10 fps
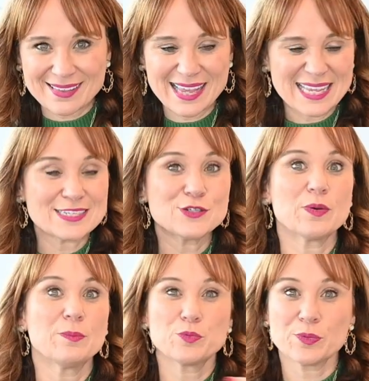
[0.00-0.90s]
They get
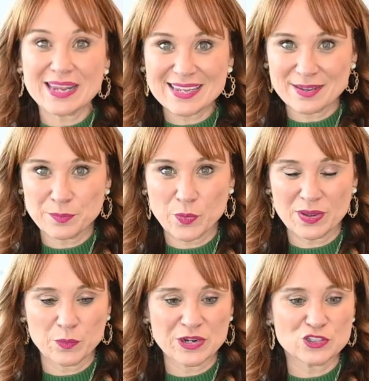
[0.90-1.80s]
to a breaking
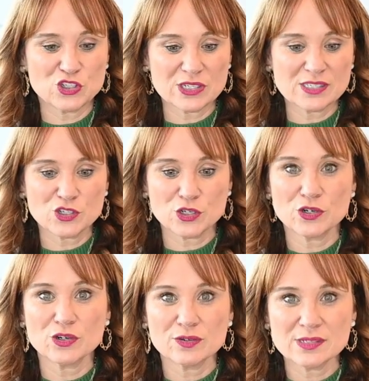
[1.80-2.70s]
point where it just
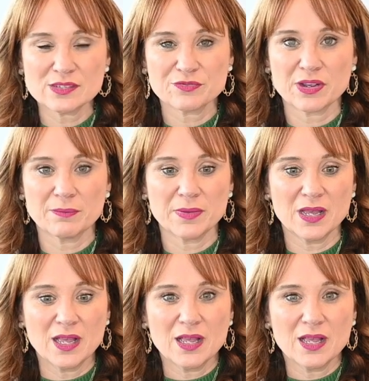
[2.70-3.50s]
turns from